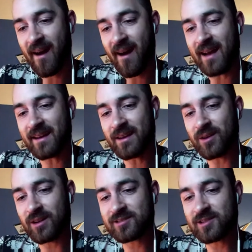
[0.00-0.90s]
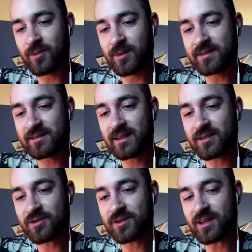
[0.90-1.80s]
And it also was the
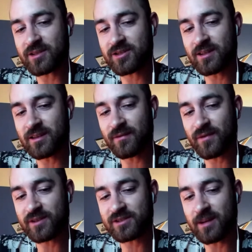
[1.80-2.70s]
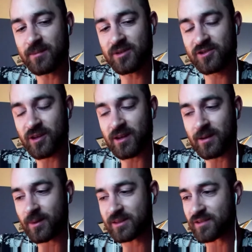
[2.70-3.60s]
introduction, the first time you saw
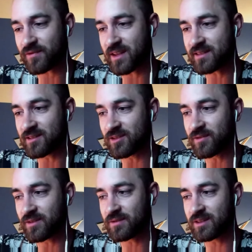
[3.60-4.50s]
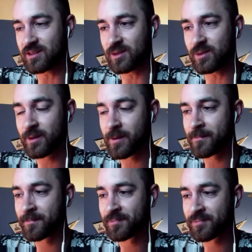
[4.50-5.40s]
what's her face in New 52.
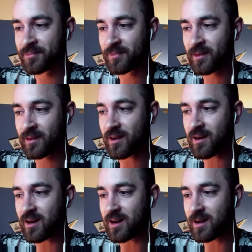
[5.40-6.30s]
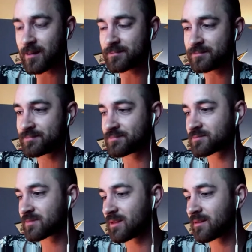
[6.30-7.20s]
The
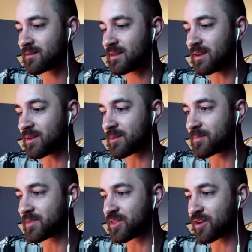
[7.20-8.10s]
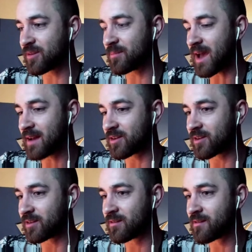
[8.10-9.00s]
third Batgirl.